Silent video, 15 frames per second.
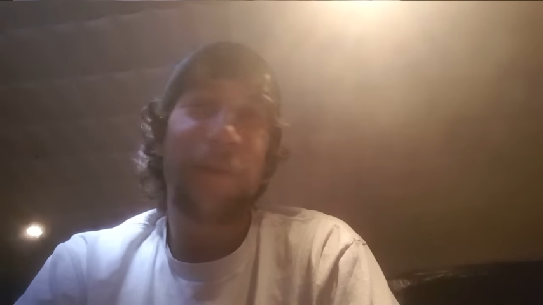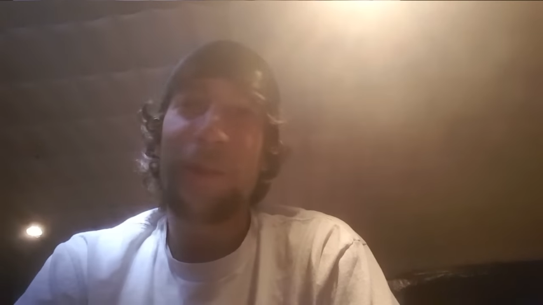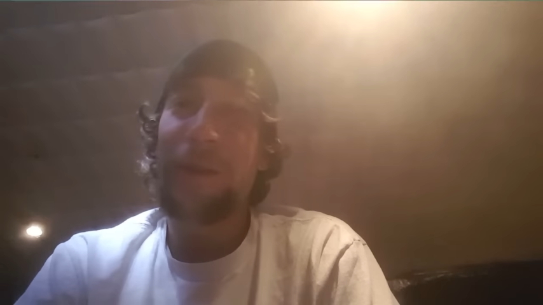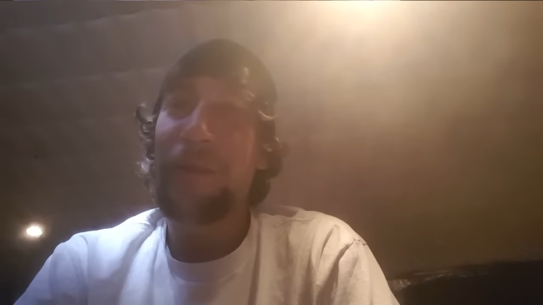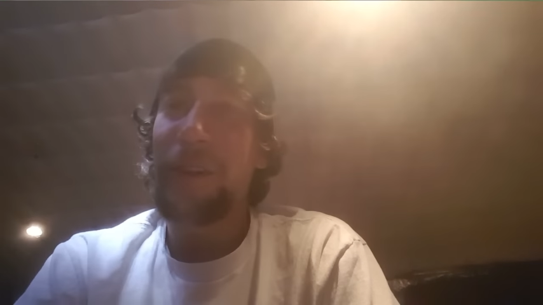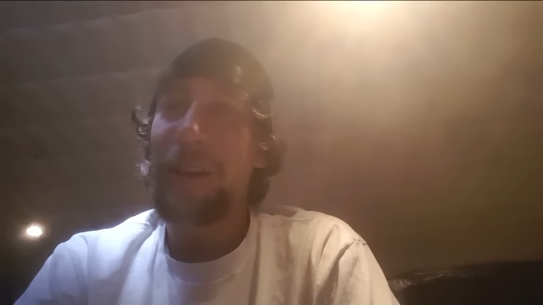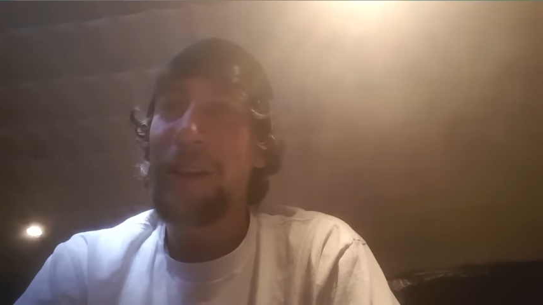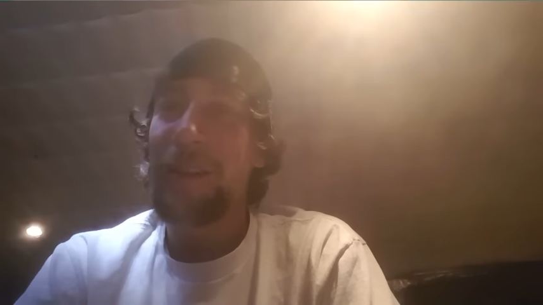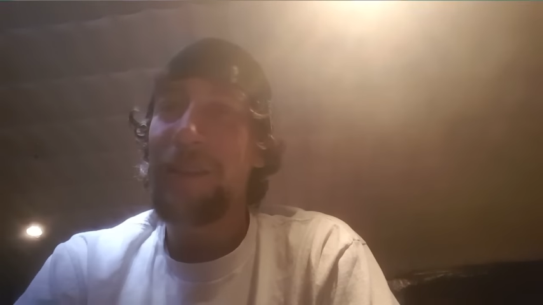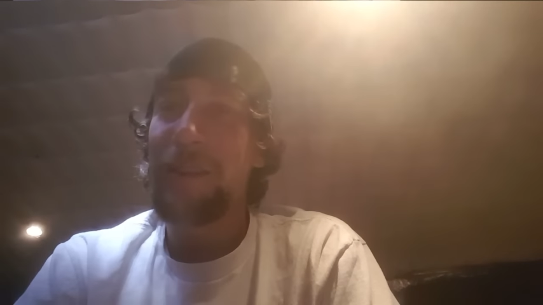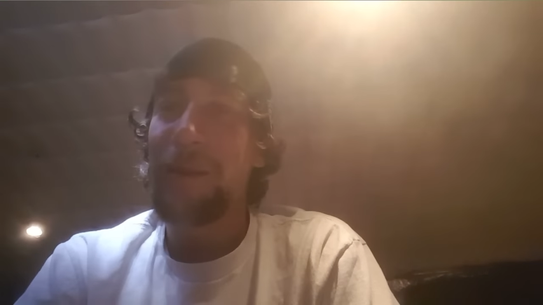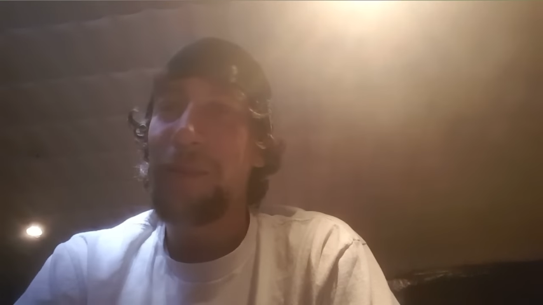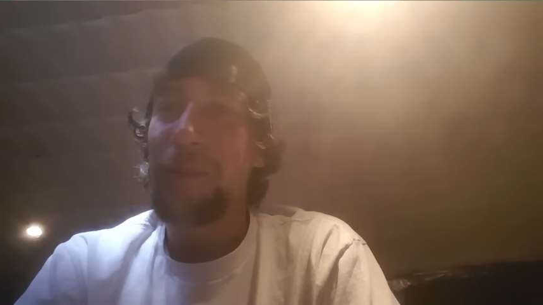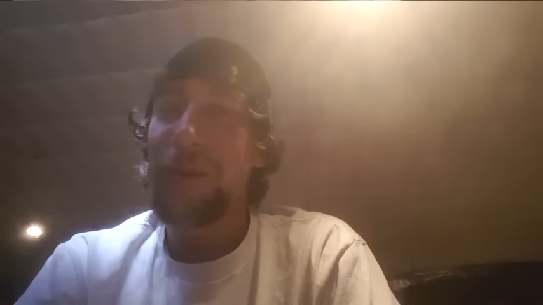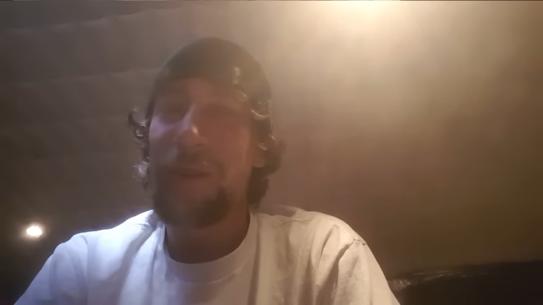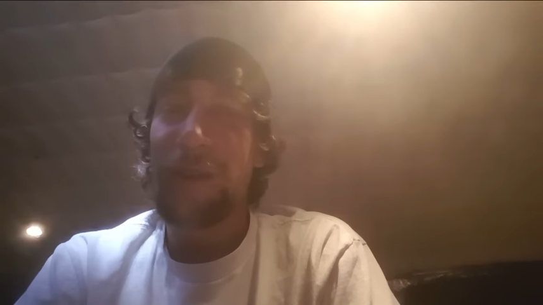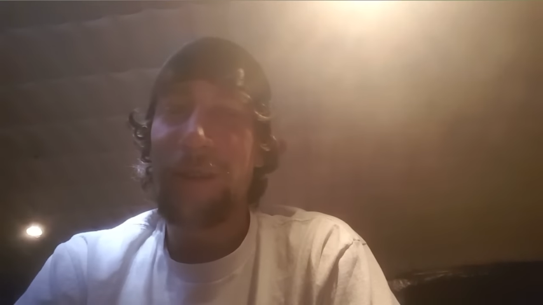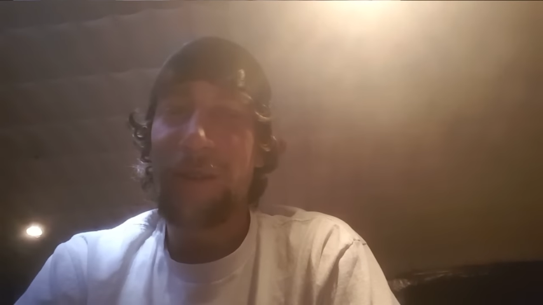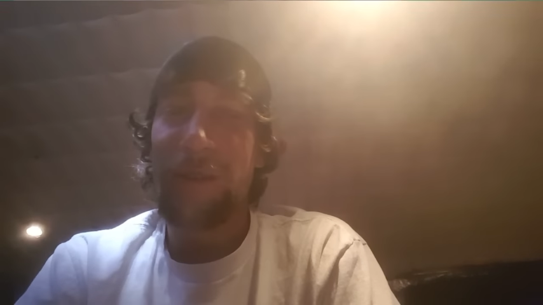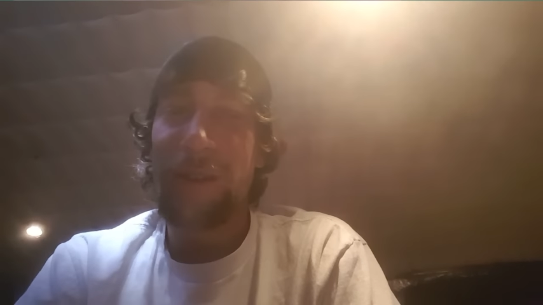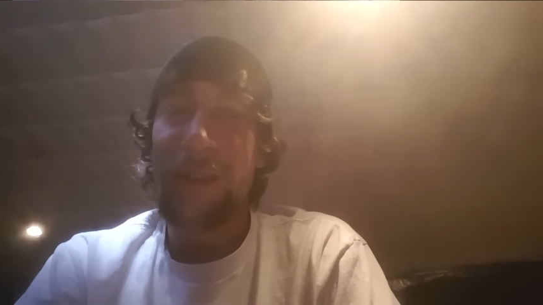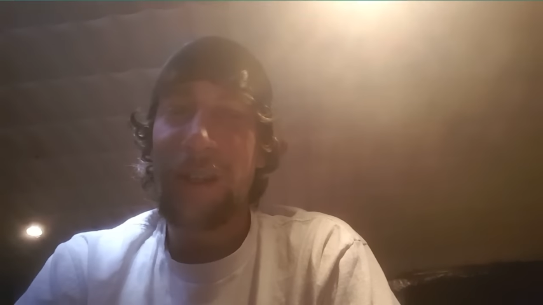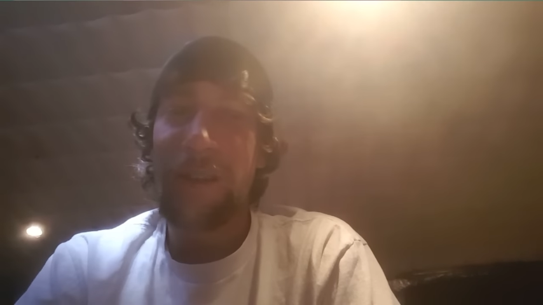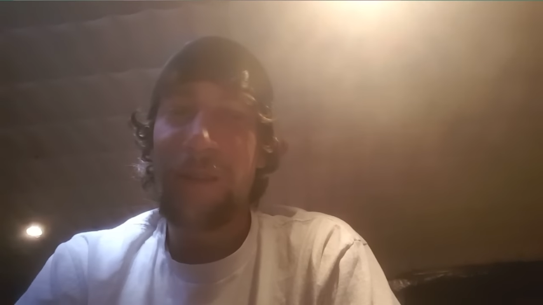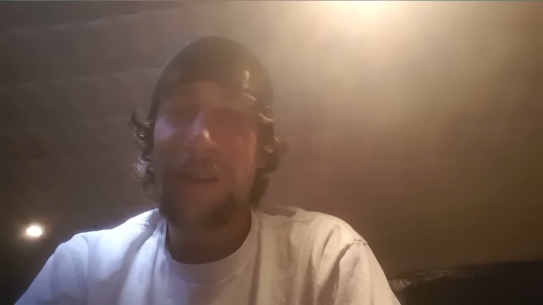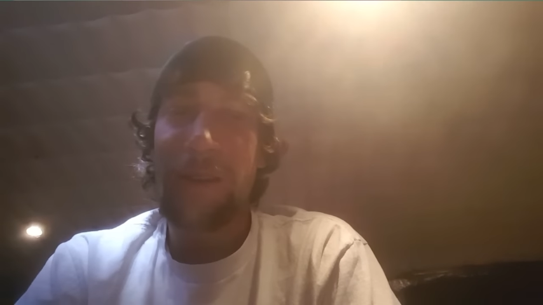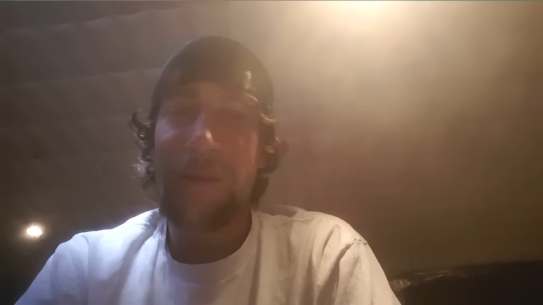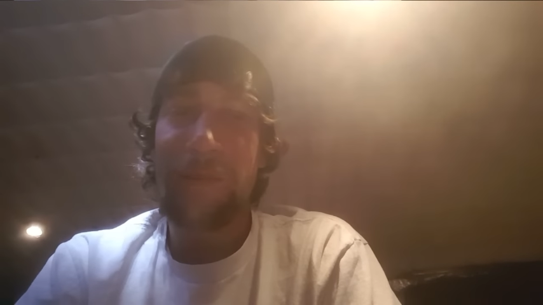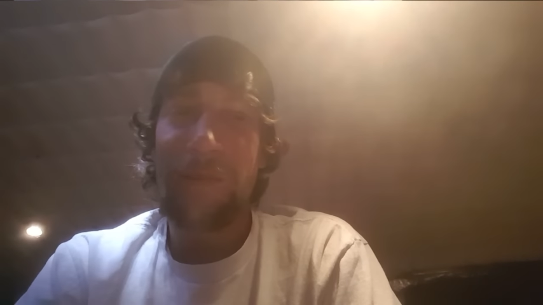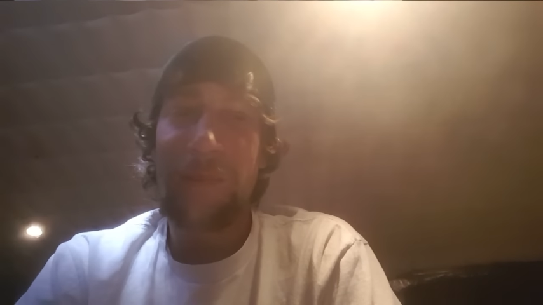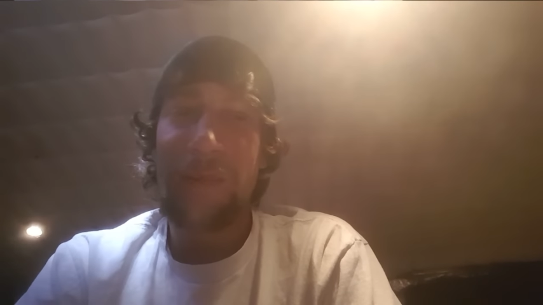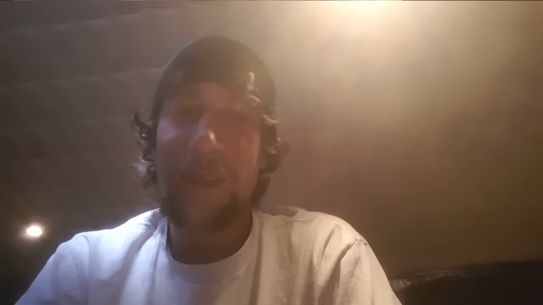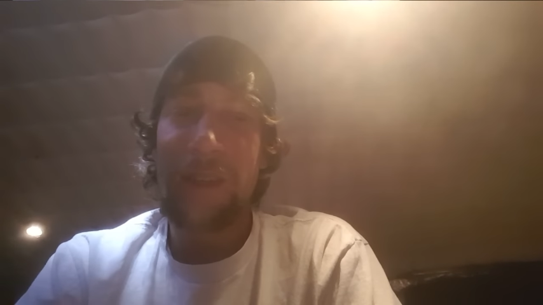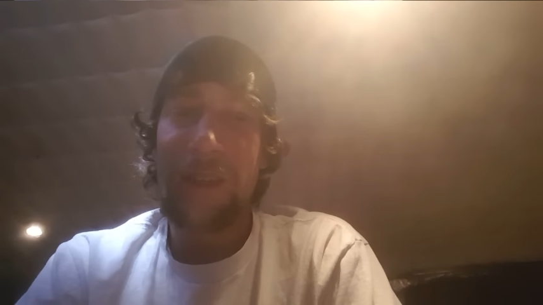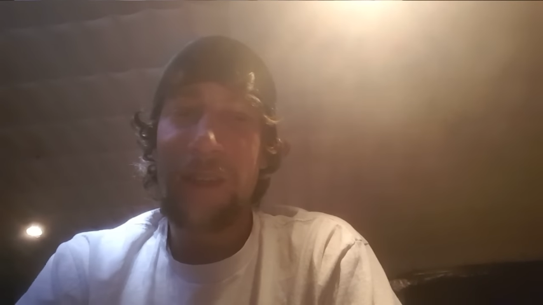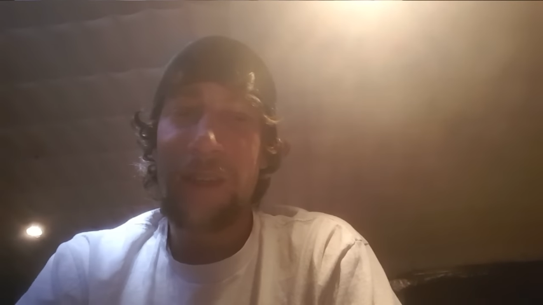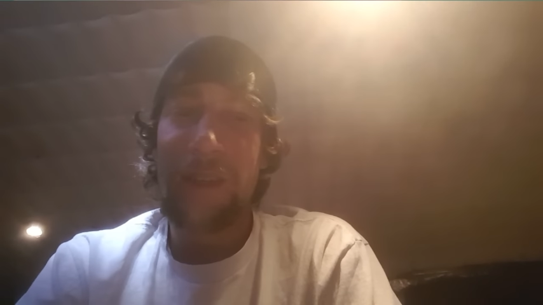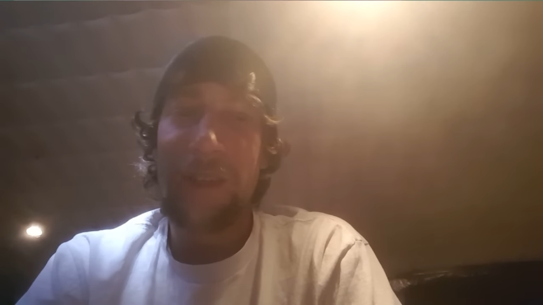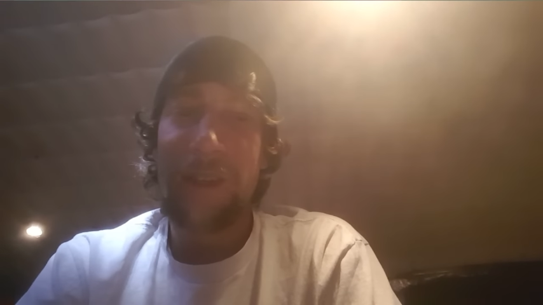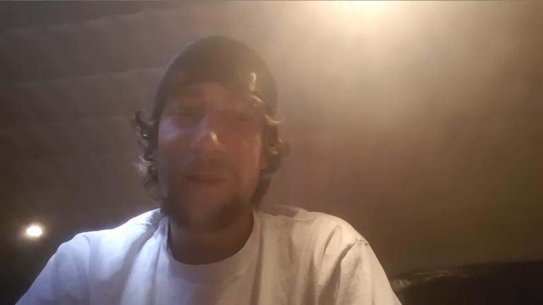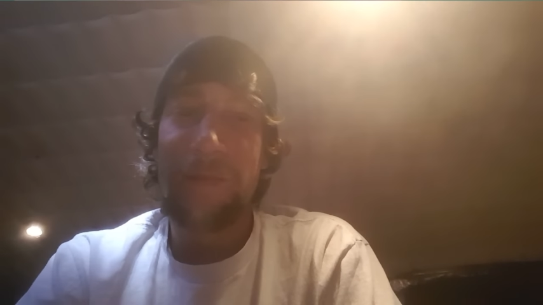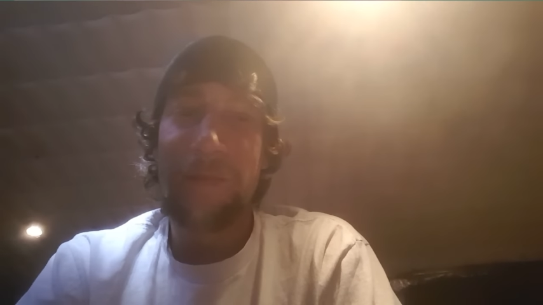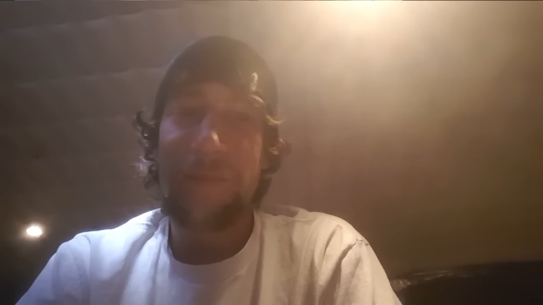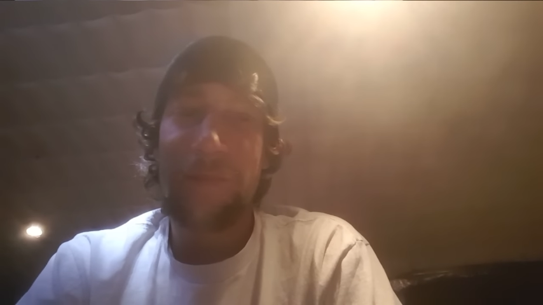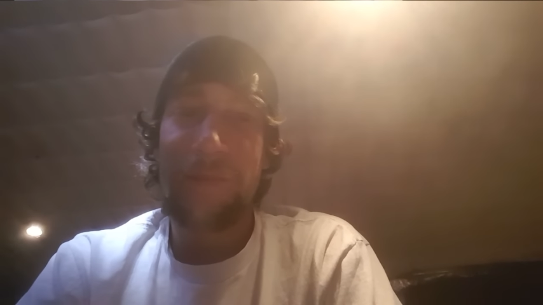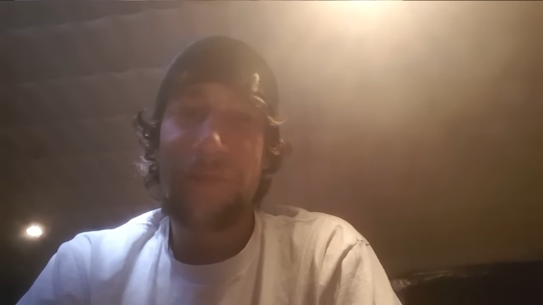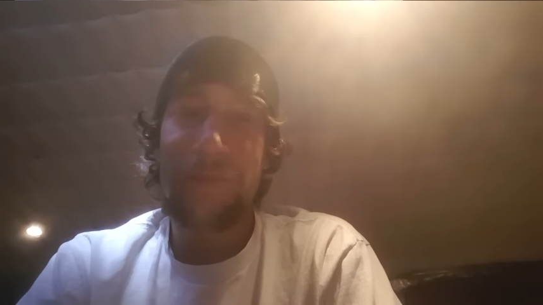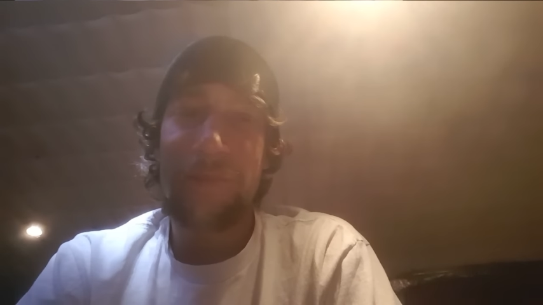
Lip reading: [unreadable: no face in view]